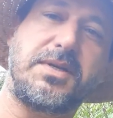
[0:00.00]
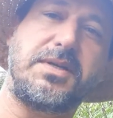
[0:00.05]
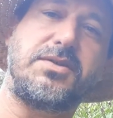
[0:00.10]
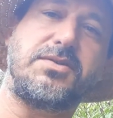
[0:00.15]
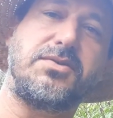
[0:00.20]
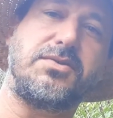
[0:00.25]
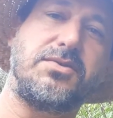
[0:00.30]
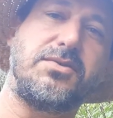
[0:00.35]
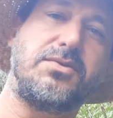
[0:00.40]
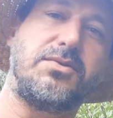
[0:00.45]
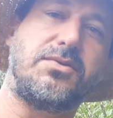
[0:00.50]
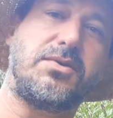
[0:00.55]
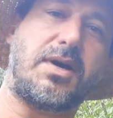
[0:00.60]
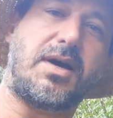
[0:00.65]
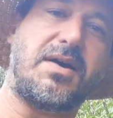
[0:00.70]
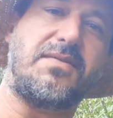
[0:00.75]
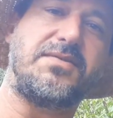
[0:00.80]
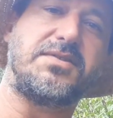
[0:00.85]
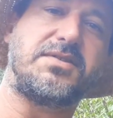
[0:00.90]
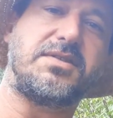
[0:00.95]
two
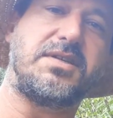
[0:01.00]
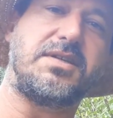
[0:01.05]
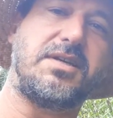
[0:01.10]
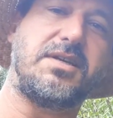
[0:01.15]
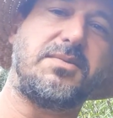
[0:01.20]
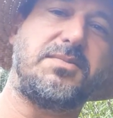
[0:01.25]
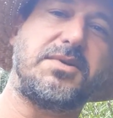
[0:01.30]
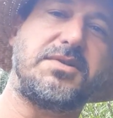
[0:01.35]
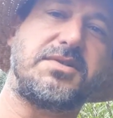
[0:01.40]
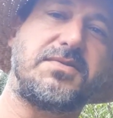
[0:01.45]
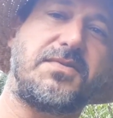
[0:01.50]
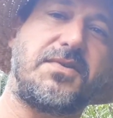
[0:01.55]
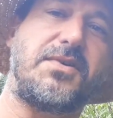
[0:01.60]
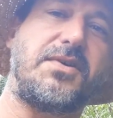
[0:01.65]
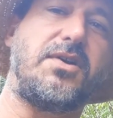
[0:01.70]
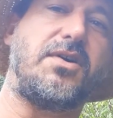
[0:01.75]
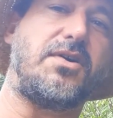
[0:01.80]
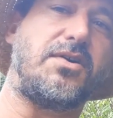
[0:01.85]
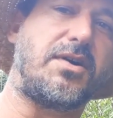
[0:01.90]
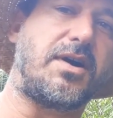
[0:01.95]
harvests a year, but it's a very
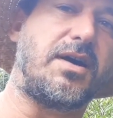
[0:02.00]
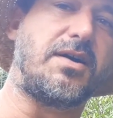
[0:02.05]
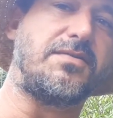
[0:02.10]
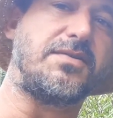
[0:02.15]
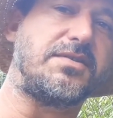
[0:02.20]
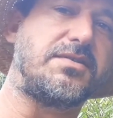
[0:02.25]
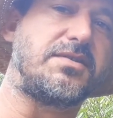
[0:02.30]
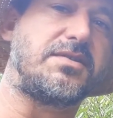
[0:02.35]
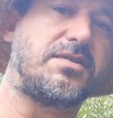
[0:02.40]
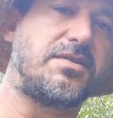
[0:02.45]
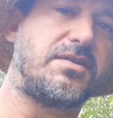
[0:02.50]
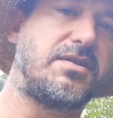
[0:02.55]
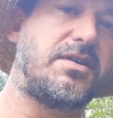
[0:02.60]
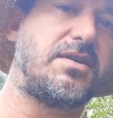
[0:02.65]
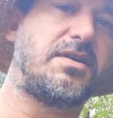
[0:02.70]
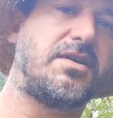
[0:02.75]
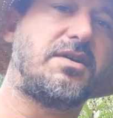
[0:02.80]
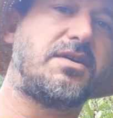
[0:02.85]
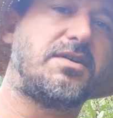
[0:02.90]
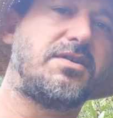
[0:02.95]
long harvest.
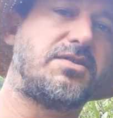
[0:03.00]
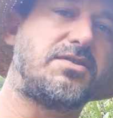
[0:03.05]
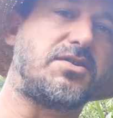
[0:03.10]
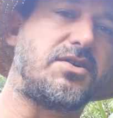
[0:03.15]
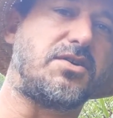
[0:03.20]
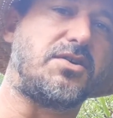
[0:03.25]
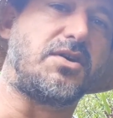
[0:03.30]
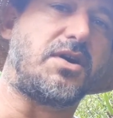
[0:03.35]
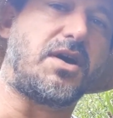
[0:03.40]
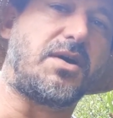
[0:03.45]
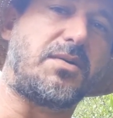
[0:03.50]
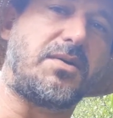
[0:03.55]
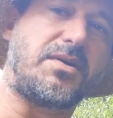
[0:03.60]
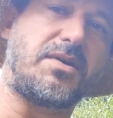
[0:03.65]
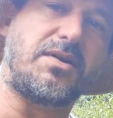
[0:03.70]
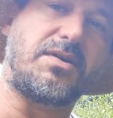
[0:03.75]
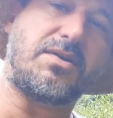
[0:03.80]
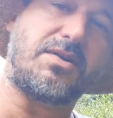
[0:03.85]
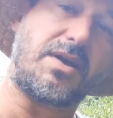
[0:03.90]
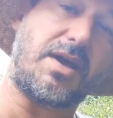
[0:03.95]
So I'm going
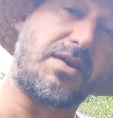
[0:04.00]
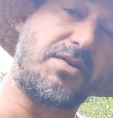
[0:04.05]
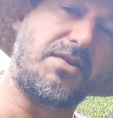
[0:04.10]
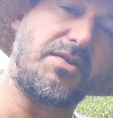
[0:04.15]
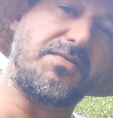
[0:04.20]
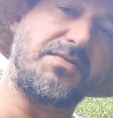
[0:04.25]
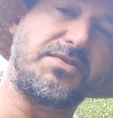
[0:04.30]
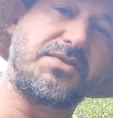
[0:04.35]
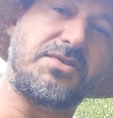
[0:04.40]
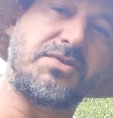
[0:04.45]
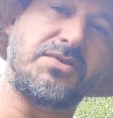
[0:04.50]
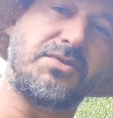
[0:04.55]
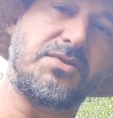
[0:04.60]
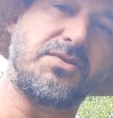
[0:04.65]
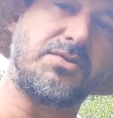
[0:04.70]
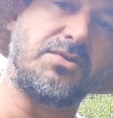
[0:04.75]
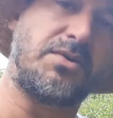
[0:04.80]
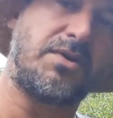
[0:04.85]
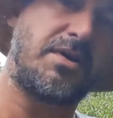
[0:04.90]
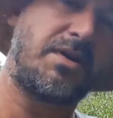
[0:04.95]
to hand over
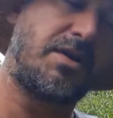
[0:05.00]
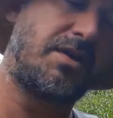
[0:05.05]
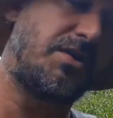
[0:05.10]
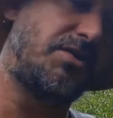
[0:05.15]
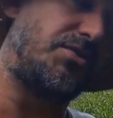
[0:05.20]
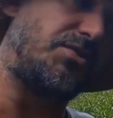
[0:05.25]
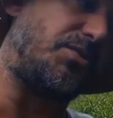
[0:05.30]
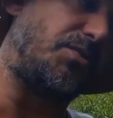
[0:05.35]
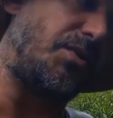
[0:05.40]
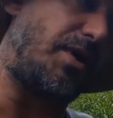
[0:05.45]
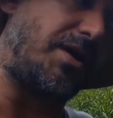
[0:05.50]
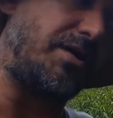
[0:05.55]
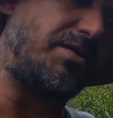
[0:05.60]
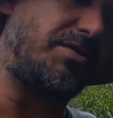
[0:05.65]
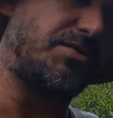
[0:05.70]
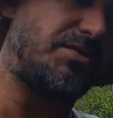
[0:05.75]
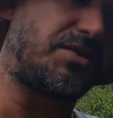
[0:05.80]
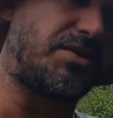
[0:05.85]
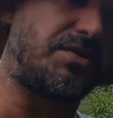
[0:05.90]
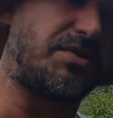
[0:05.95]
to Juan,
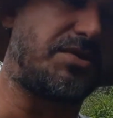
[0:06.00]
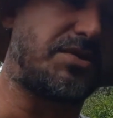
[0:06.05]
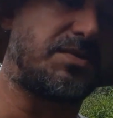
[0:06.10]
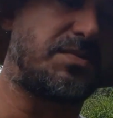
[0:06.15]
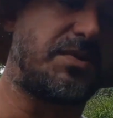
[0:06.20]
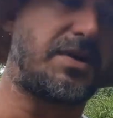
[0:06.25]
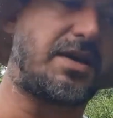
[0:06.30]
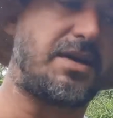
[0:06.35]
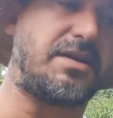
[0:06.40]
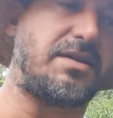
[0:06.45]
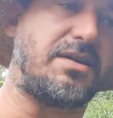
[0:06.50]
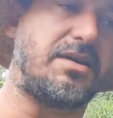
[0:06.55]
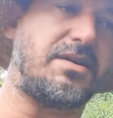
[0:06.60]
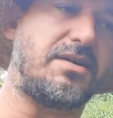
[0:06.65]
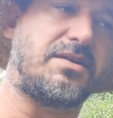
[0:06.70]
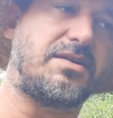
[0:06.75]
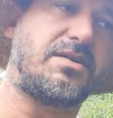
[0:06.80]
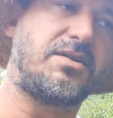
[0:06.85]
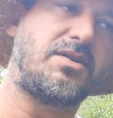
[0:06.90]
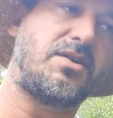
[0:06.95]
who's going to explain
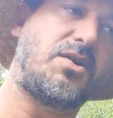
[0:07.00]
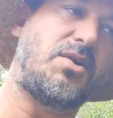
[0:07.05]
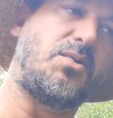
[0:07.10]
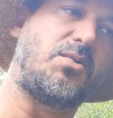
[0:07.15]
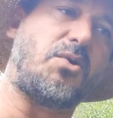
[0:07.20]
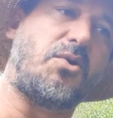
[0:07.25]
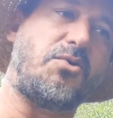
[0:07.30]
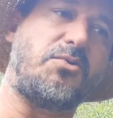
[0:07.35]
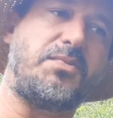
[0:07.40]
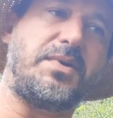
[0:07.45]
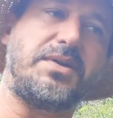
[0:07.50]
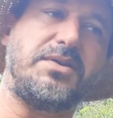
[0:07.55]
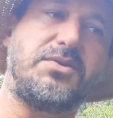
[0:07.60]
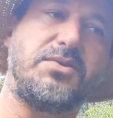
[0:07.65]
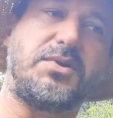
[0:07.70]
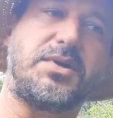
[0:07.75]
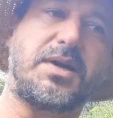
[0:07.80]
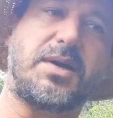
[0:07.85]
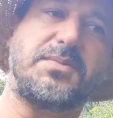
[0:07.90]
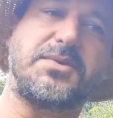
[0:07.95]
what we've been
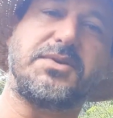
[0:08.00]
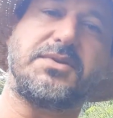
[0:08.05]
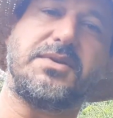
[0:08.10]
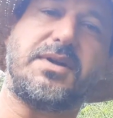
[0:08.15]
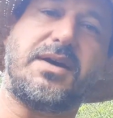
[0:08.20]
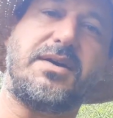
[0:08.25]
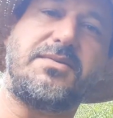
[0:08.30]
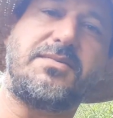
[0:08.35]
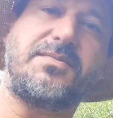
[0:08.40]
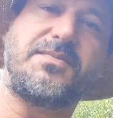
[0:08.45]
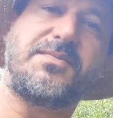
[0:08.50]
doing up till now.